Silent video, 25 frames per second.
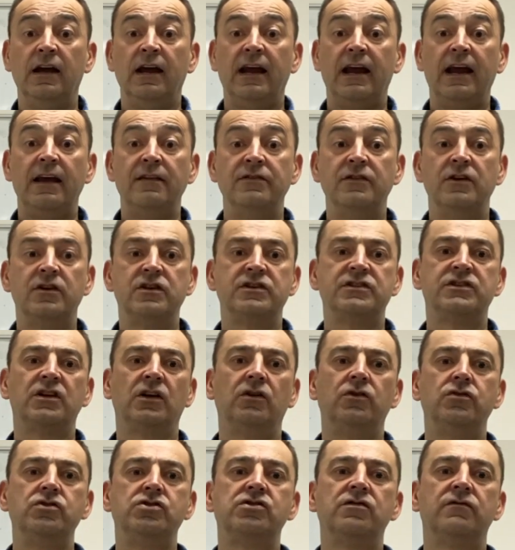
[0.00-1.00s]
in that a
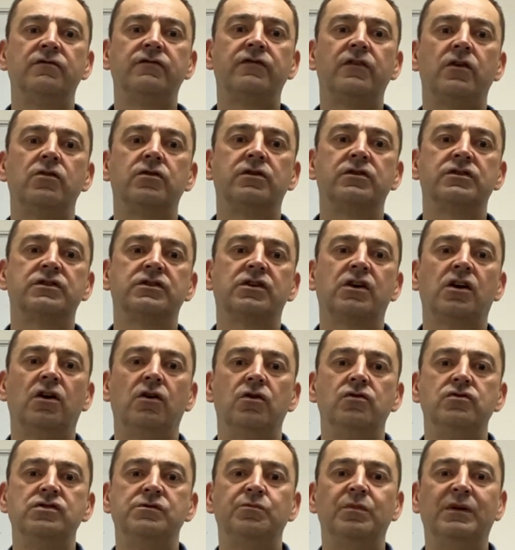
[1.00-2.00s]
solution-focused
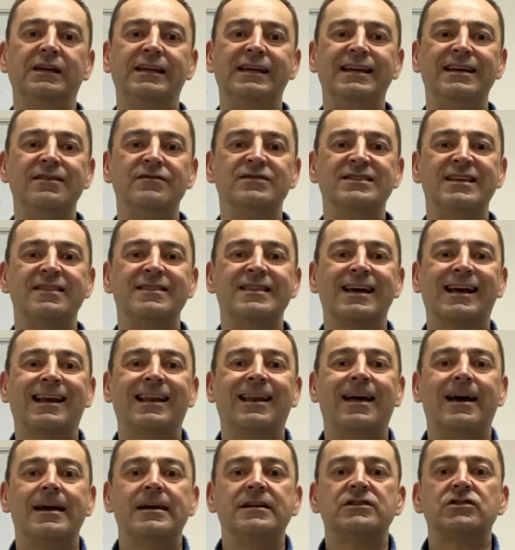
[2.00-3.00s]
coach believes in the
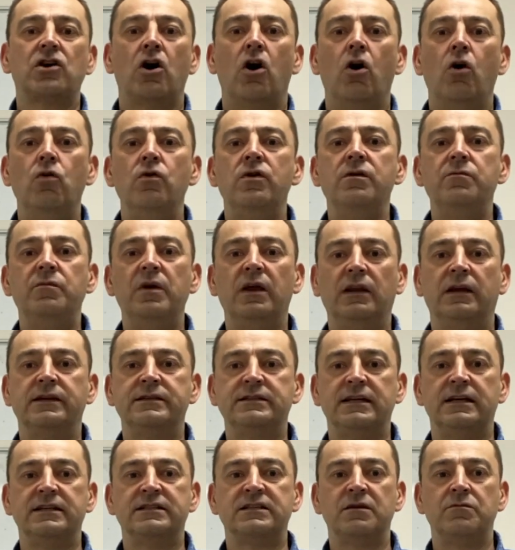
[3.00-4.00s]
client's own
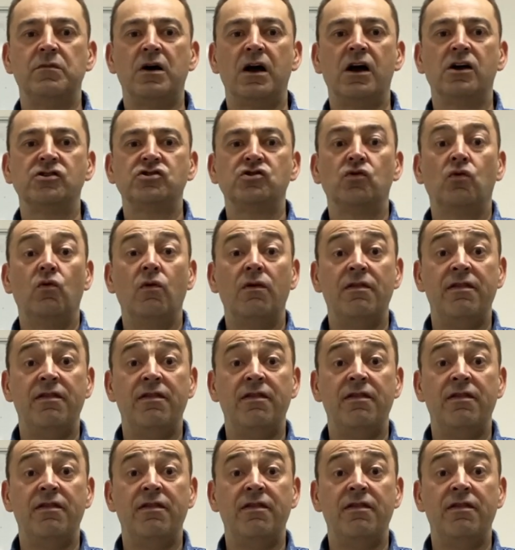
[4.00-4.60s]
ability to marshal